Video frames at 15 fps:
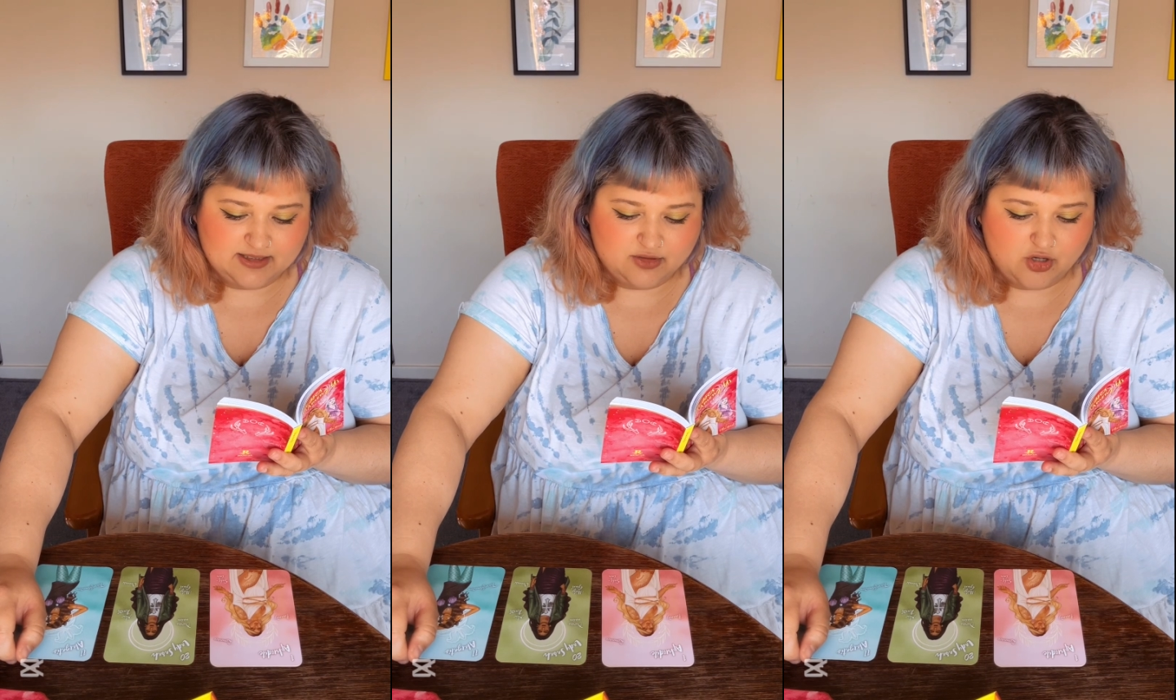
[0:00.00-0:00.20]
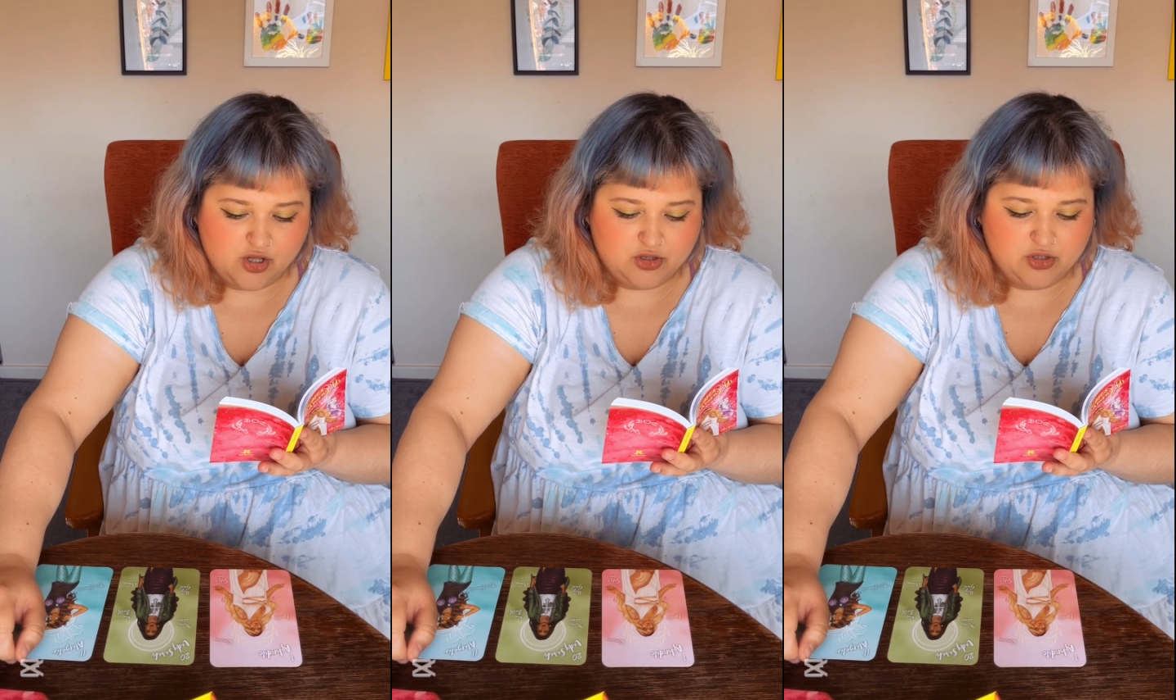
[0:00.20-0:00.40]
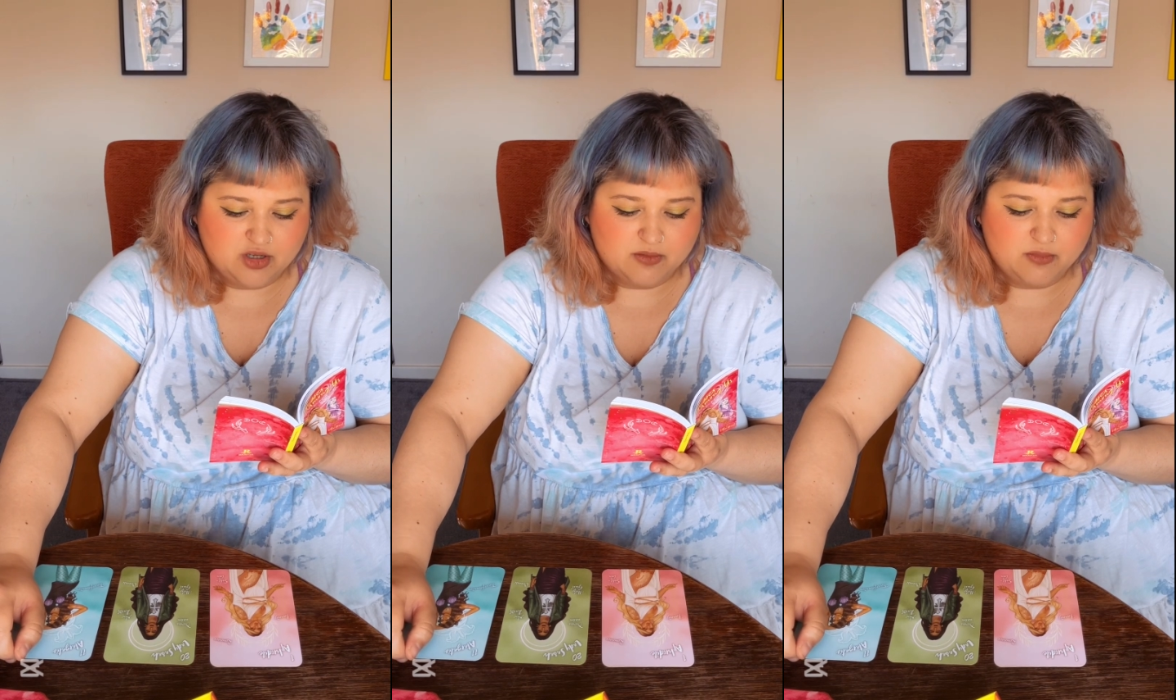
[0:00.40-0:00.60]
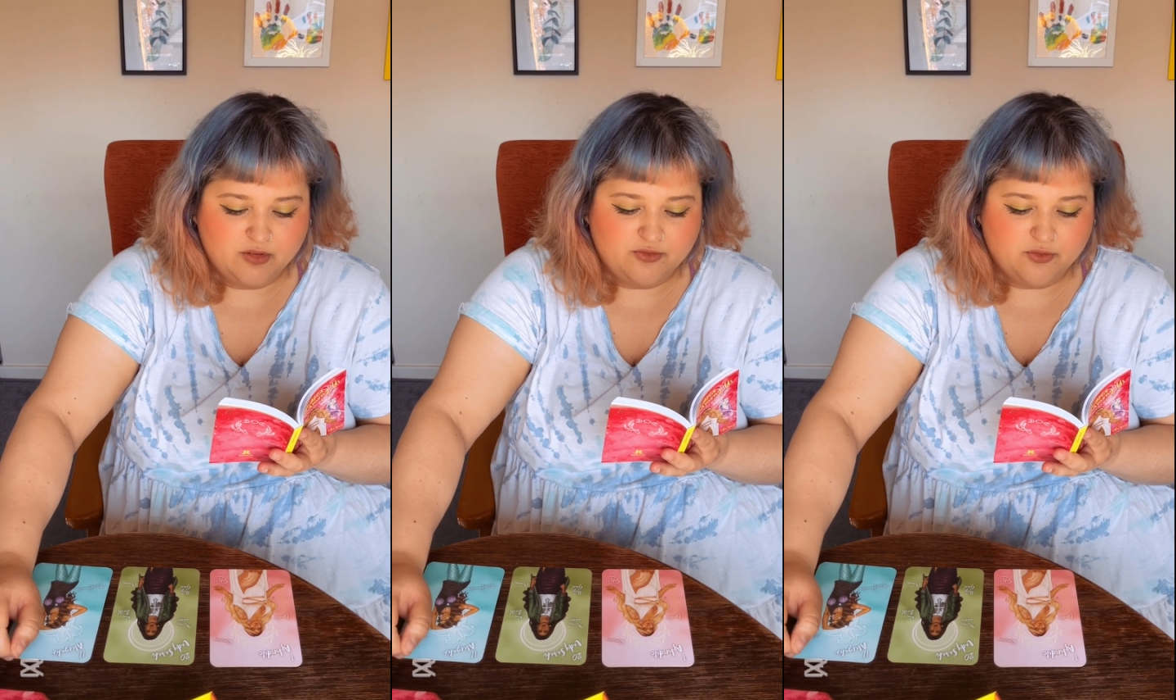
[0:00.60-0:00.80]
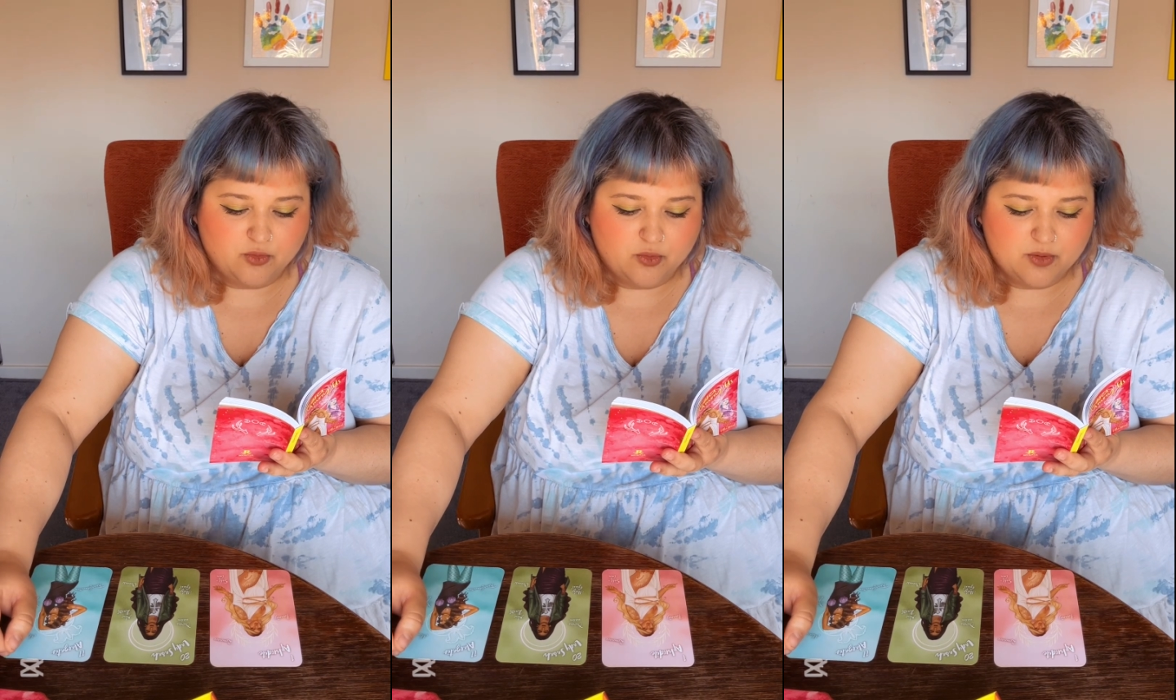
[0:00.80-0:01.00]
Know that you can move
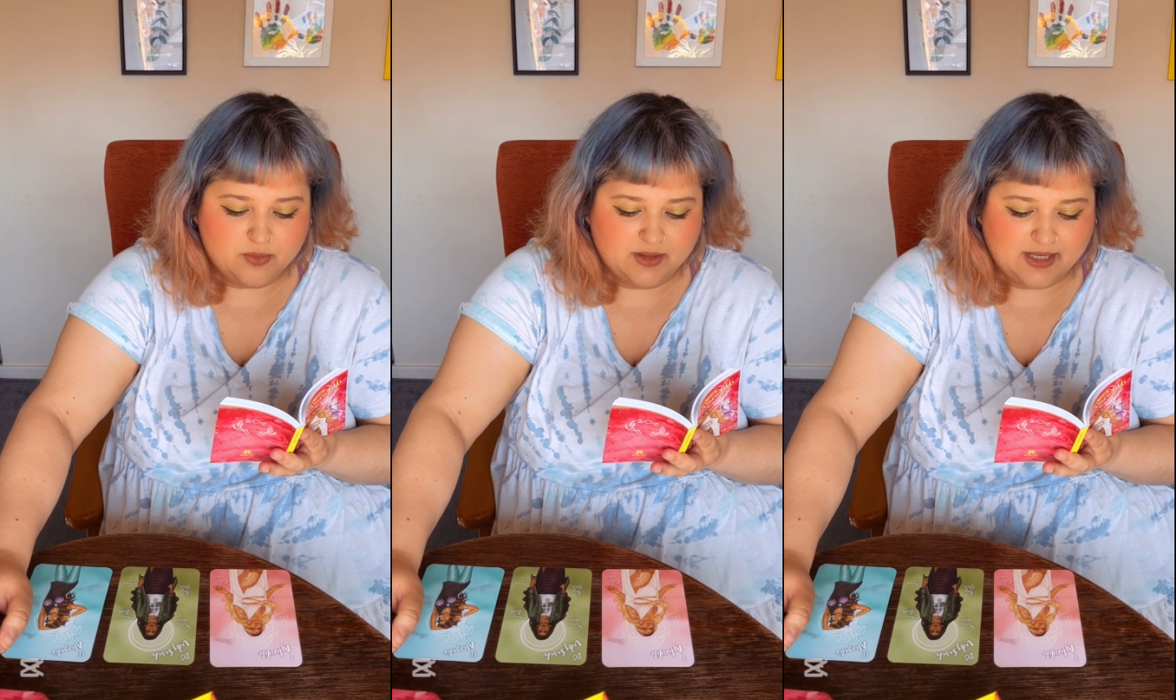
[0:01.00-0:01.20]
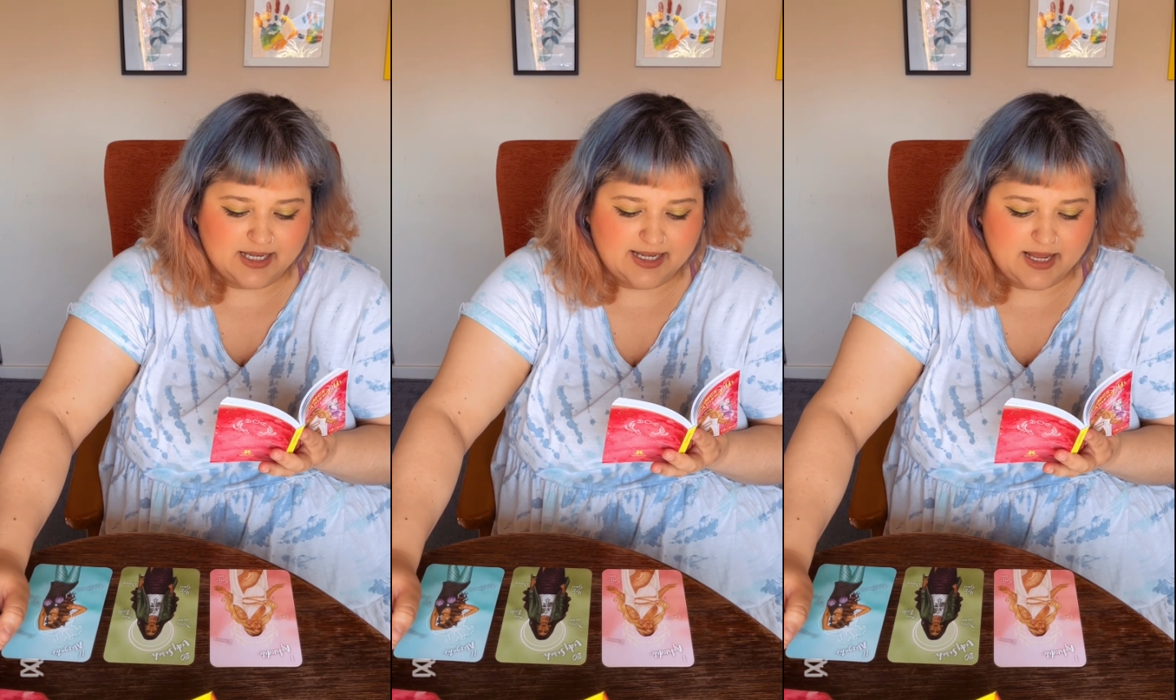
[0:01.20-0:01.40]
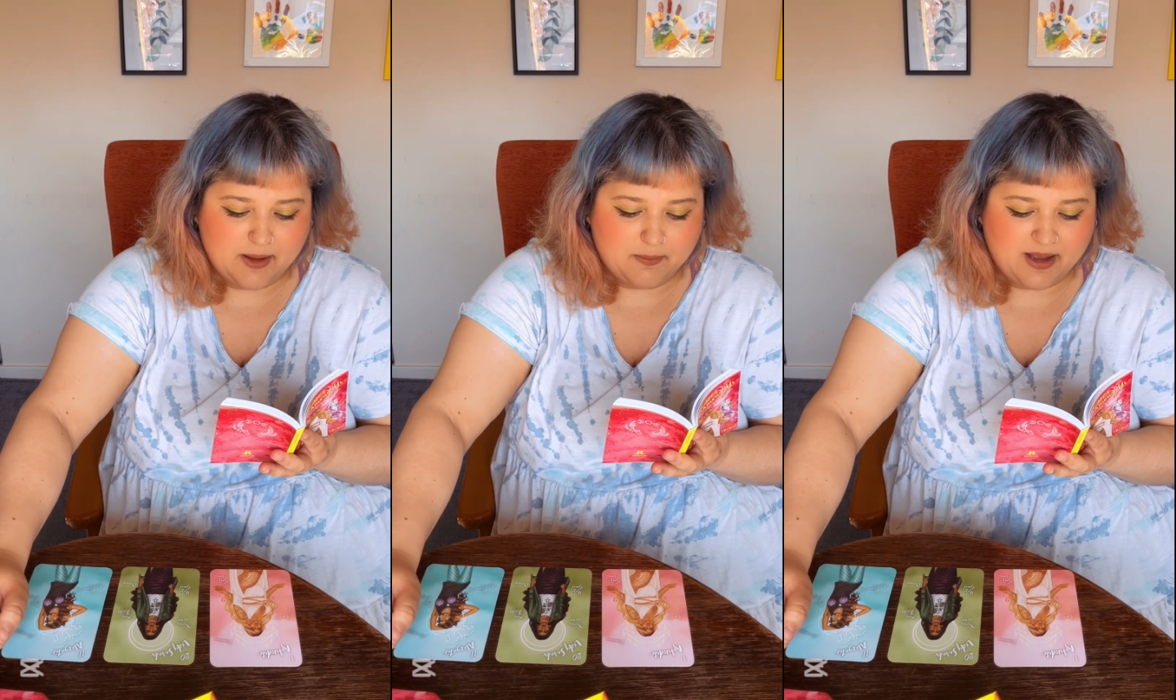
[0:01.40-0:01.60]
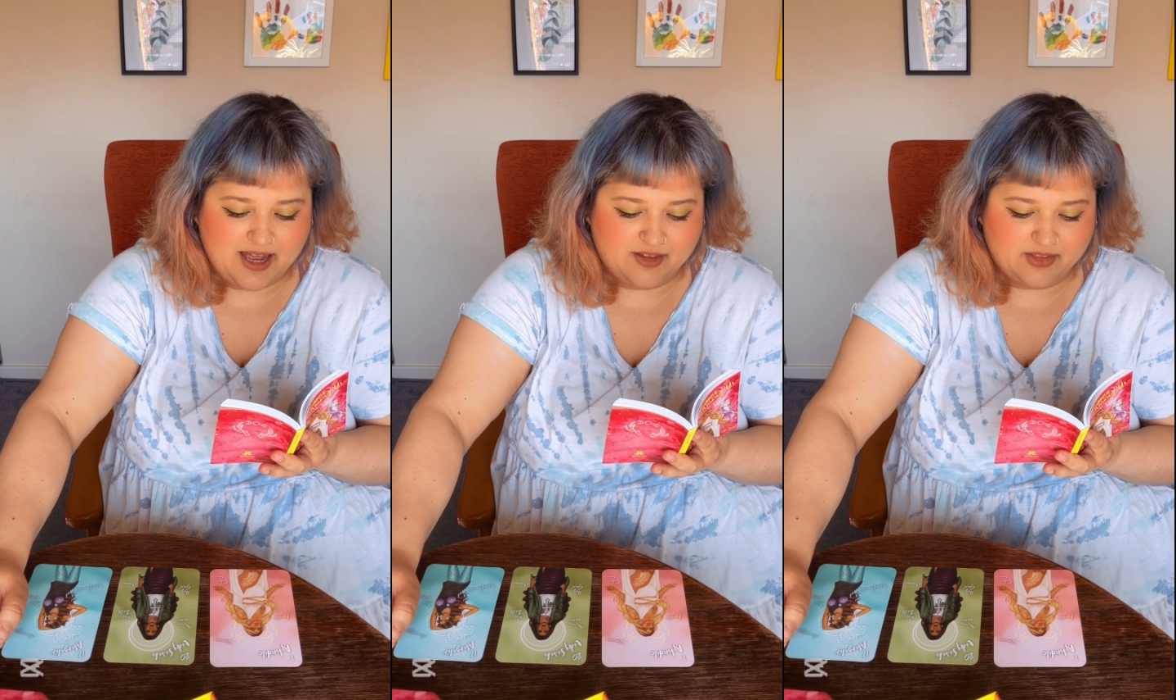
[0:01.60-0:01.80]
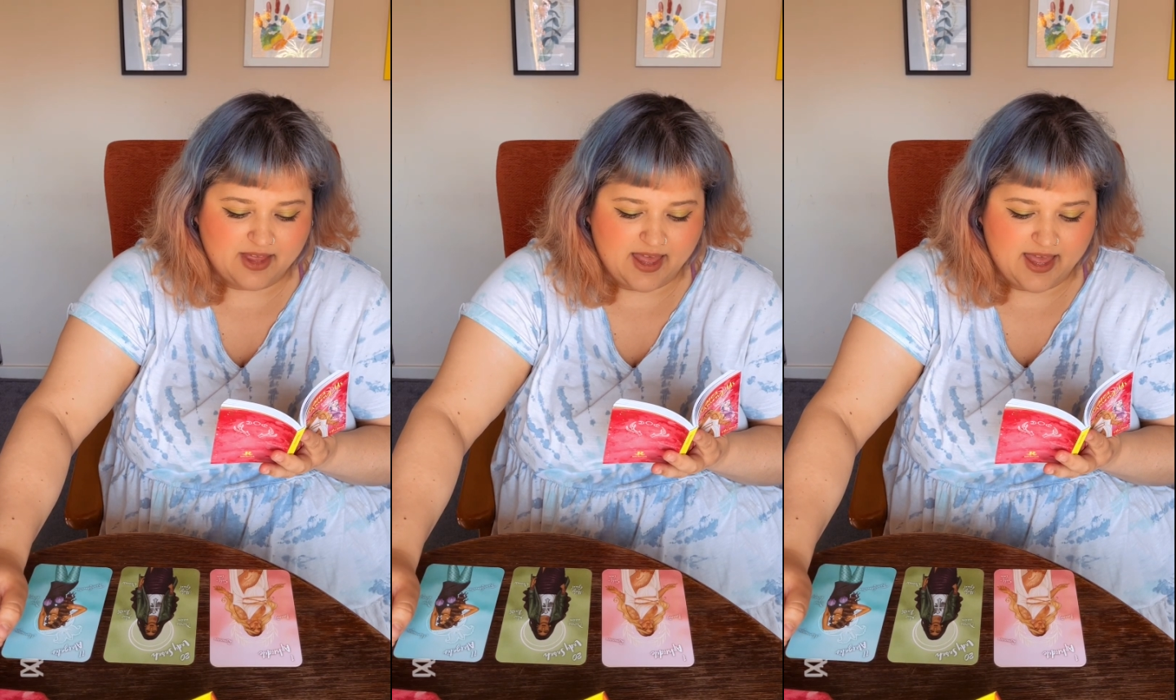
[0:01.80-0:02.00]
forward with a clear
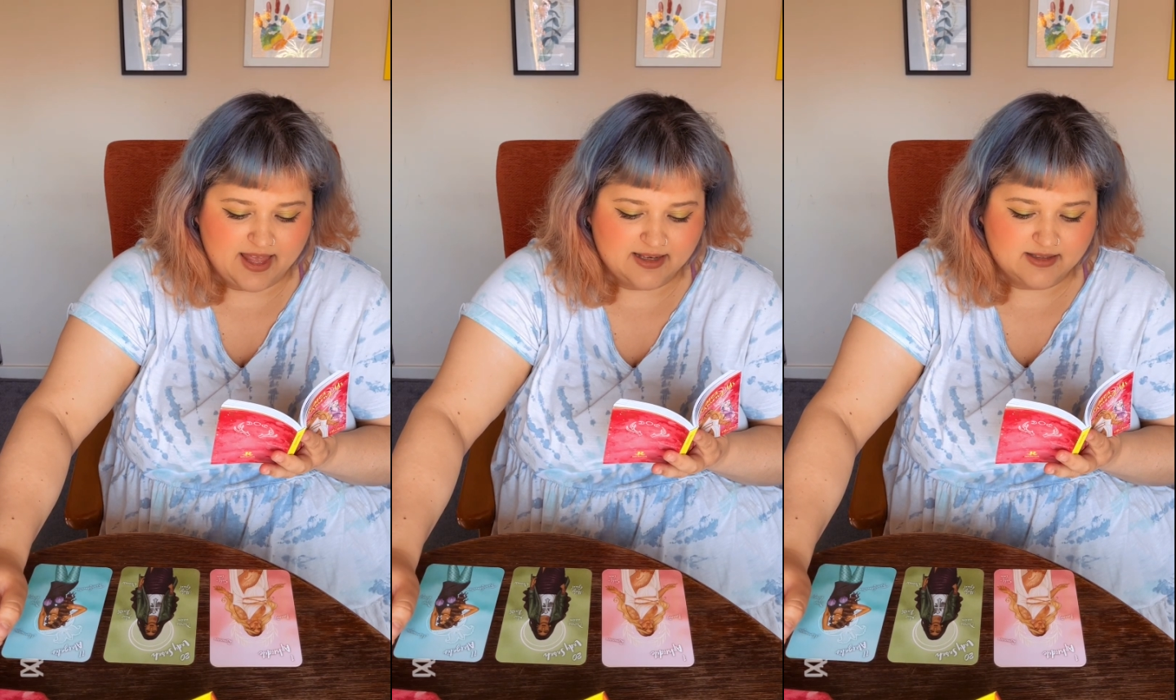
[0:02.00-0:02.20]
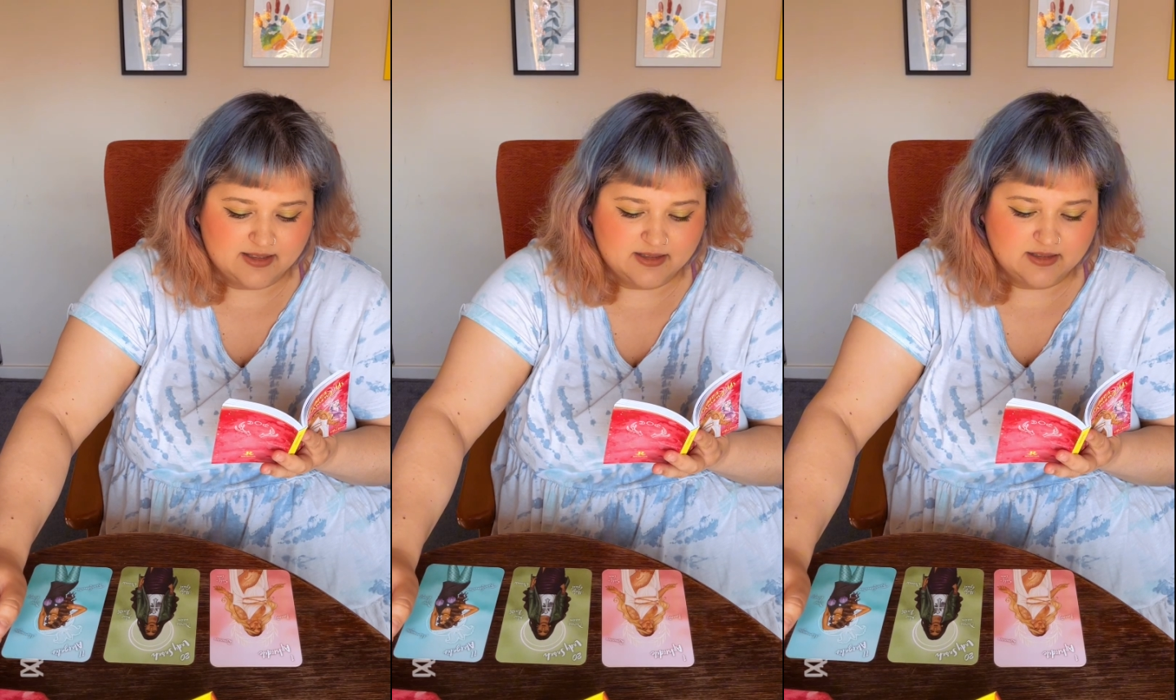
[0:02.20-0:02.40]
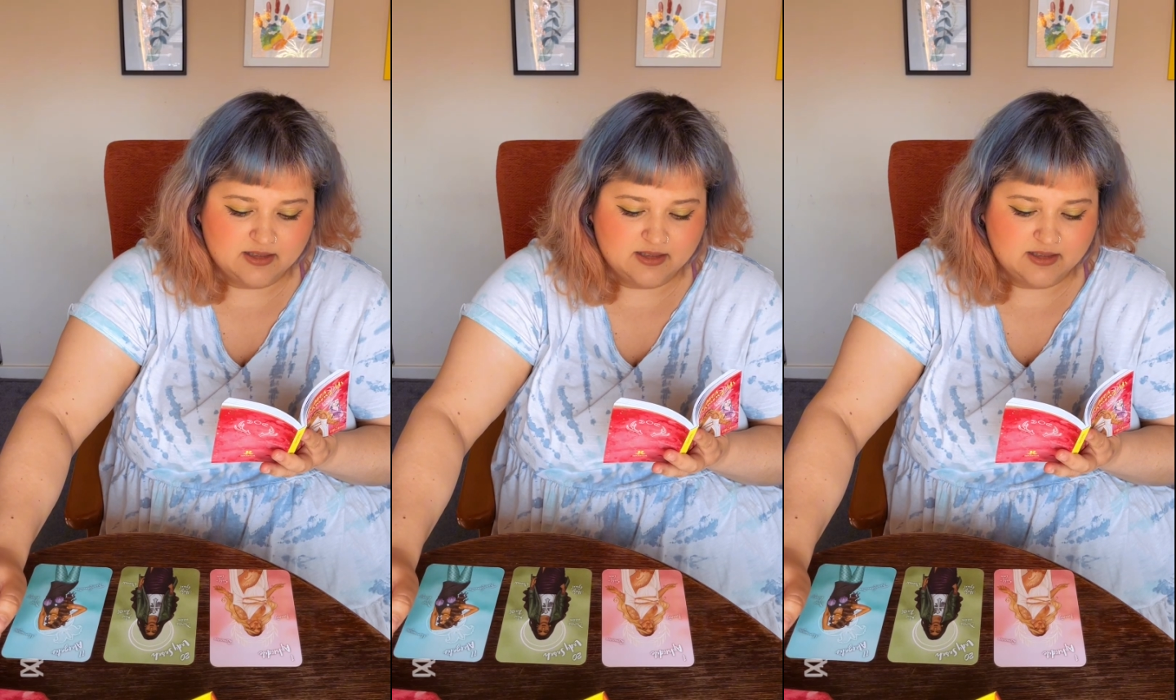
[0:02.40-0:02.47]
path ahead.